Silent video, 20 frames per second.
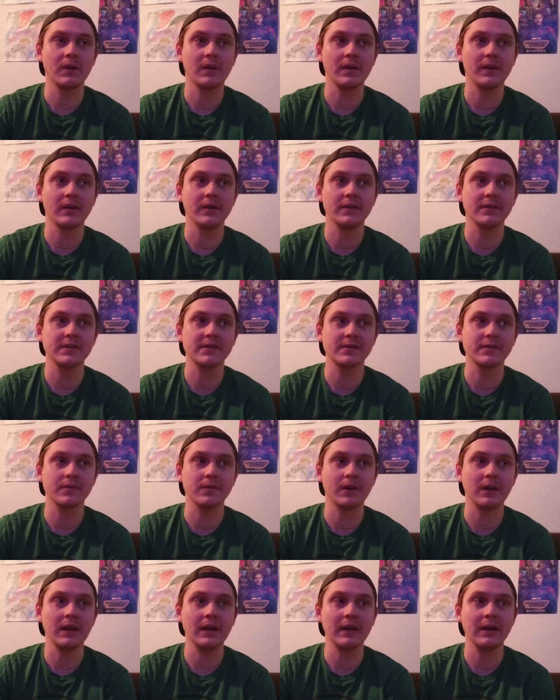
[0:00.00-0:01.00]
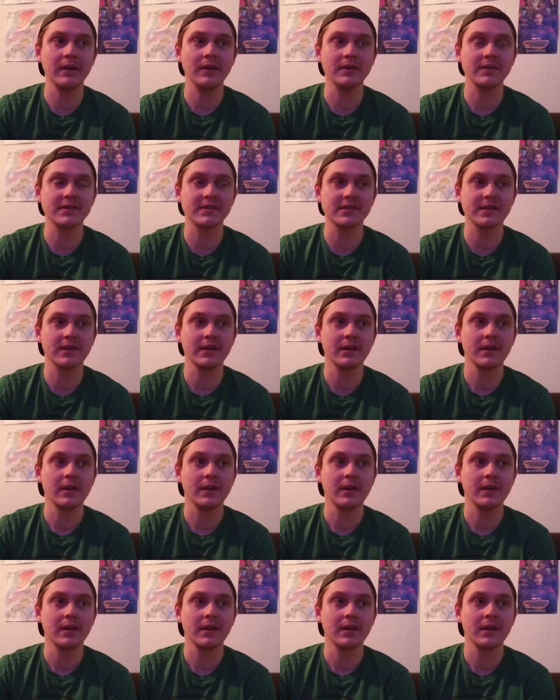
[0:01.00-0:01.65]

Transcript: What else? What else?